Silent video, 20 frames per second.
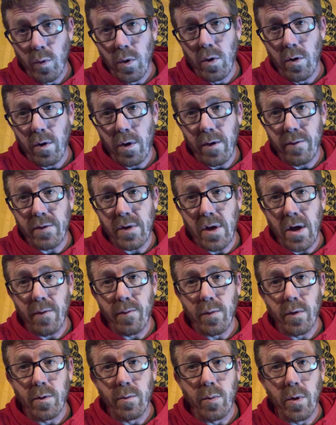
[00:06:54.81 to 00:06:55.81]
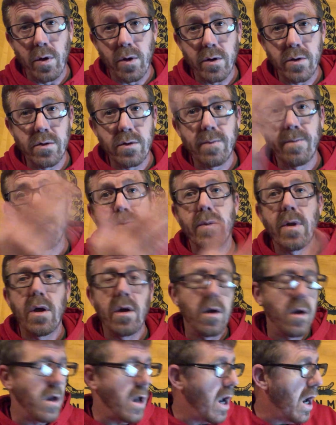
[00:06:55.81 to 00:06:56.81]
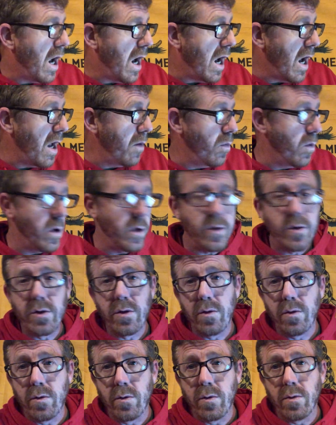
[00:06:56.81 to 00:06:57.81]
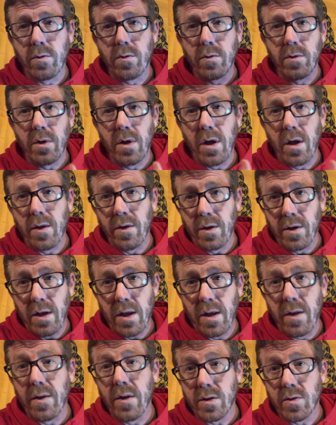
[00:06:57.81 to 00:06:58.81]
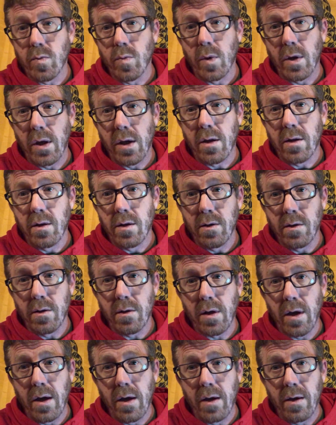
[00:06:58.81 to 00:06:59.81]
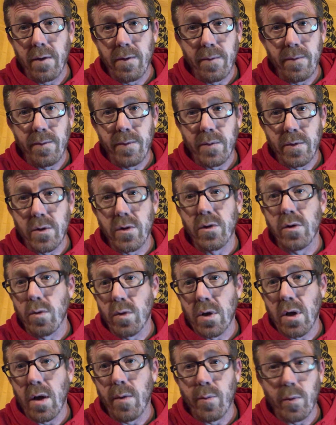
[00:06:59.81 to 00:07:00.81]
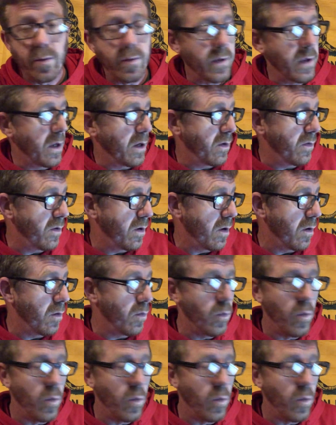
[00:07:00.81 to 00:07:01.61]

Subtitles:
we don't have time for the books. I want you this week, okay, to do a couple things here.